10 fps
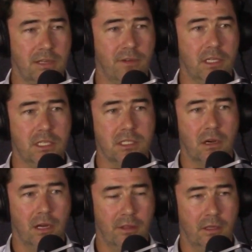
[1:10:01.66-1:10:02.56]
even a
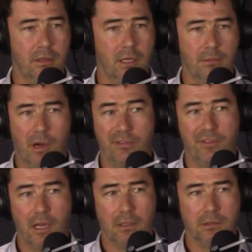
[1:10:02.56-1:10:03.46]
desire that it might
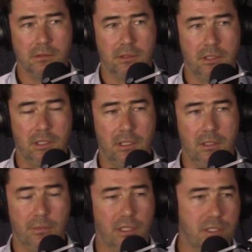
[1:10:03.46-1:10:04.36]
fail.
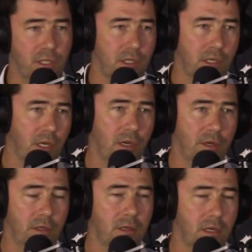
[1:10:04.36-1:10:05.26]
Because you can
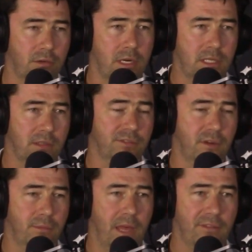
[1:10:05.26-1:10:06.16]
learn a great deal
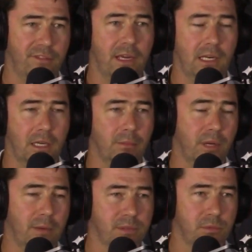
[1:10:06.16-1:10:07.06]
from that failure,
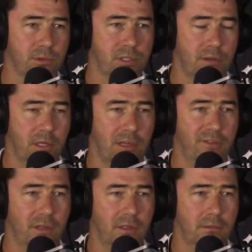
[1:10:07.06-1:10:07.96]
perhaps more so than
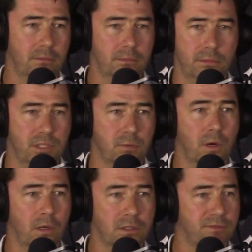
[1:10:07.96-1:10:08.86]
if it just
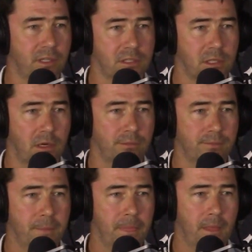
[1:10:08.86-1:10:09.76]
worked first time.
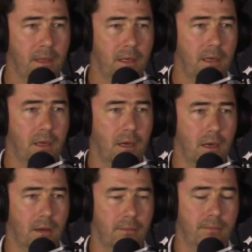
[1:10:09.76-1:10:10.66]

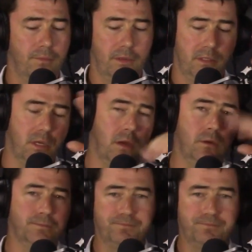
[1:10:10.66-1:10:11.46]
Um, so,